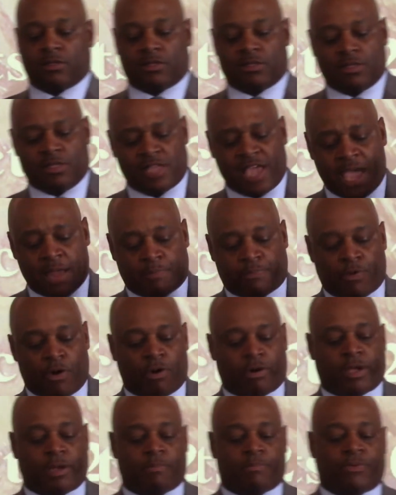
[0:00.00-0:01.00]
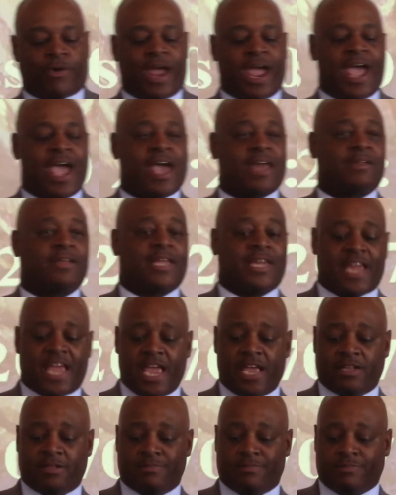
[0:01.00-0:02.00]
they had broken bread and
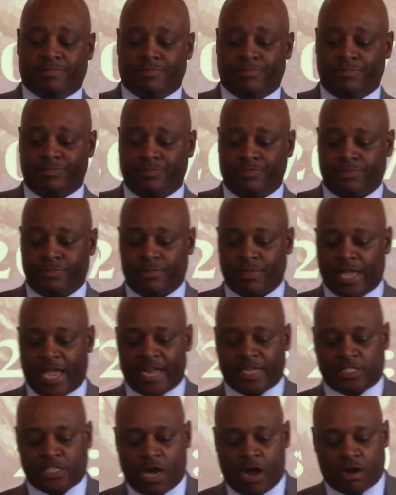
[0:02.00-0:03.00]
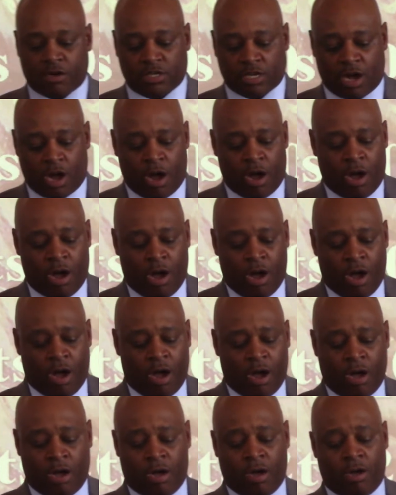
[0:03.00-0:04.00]
eaten and talked
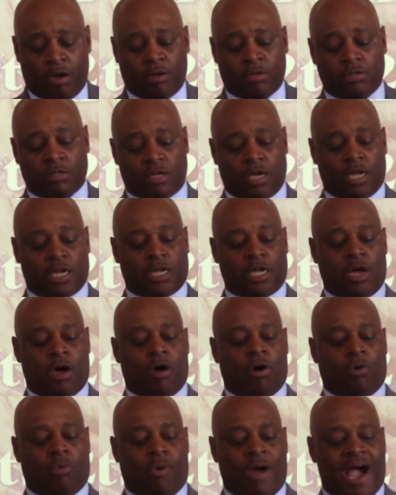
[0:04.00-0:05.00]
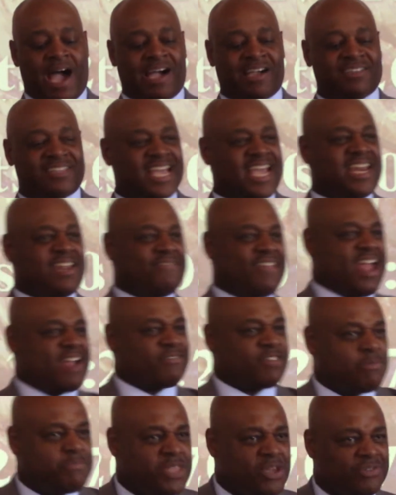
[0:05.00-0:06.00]
all a long while. They didn't even
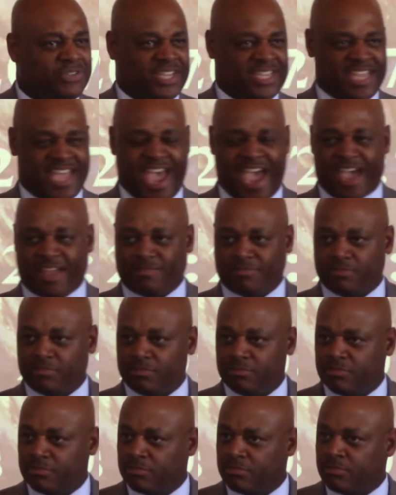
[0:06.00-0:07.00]
have communion yet.